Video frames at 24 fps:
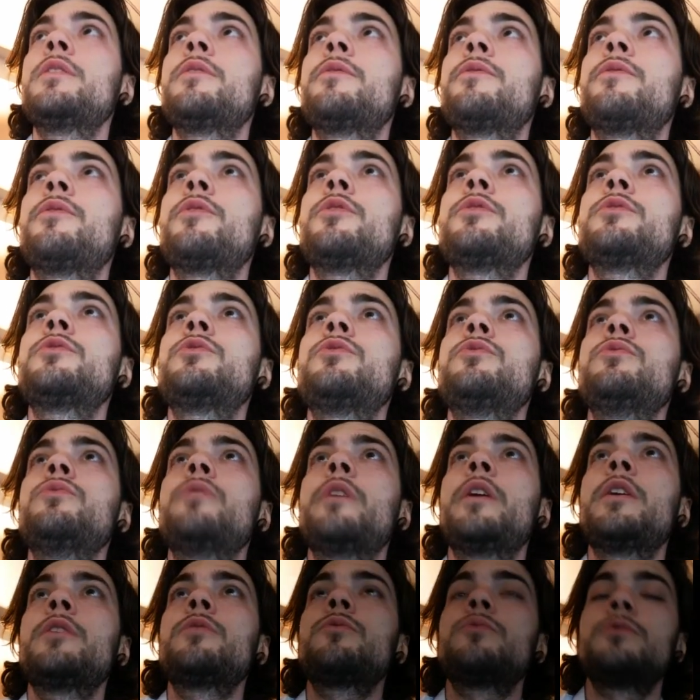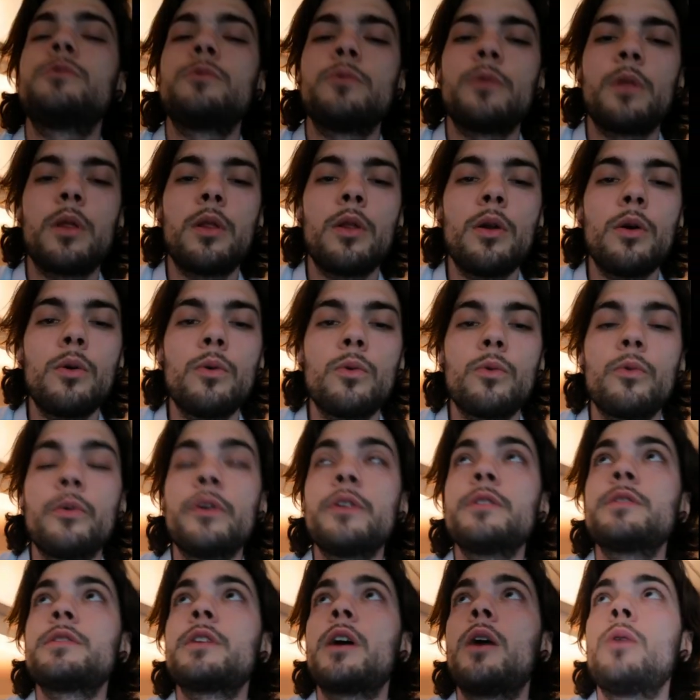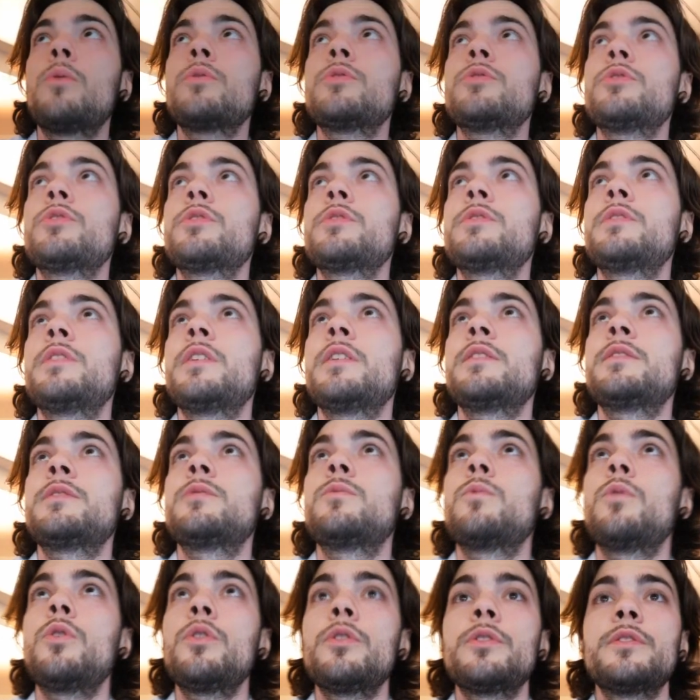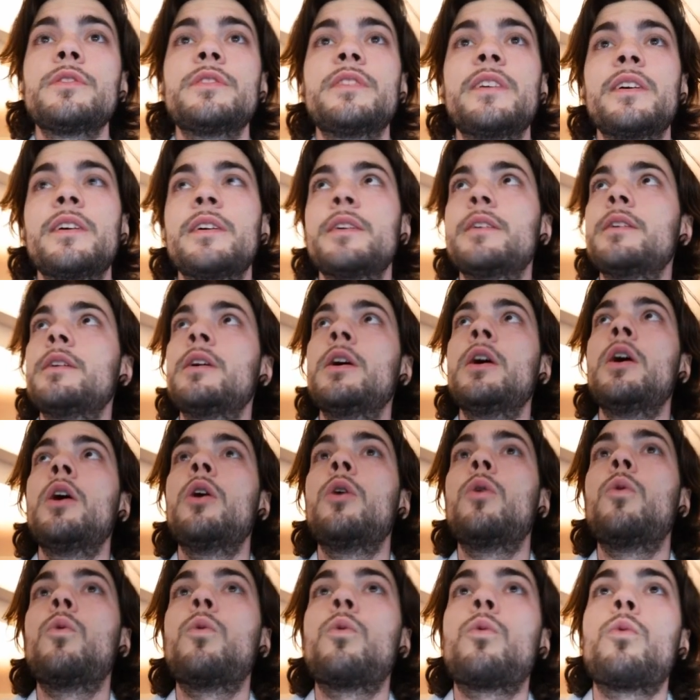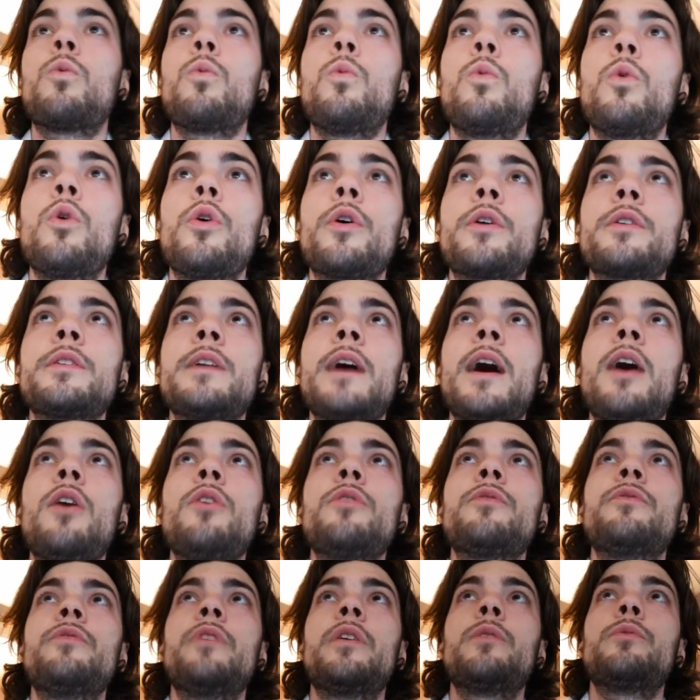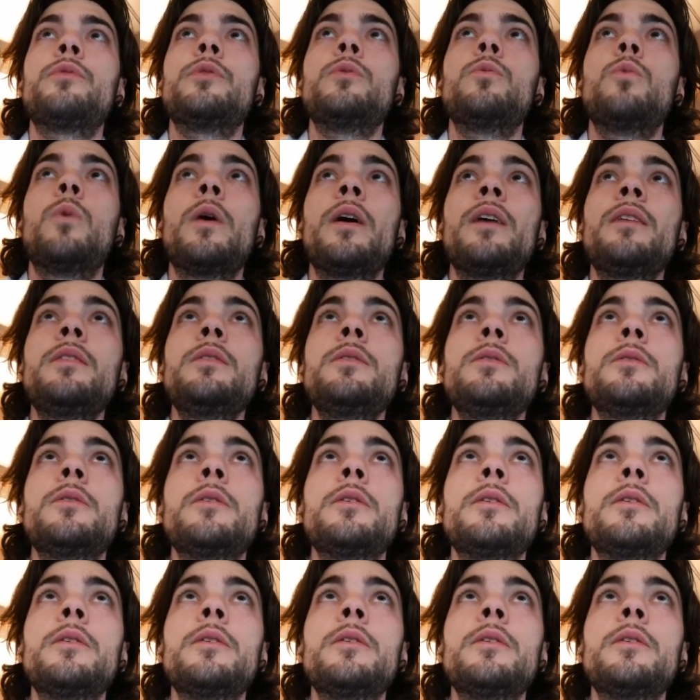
The first 2 entries with low risk, I was just testing waters. They worked out very well.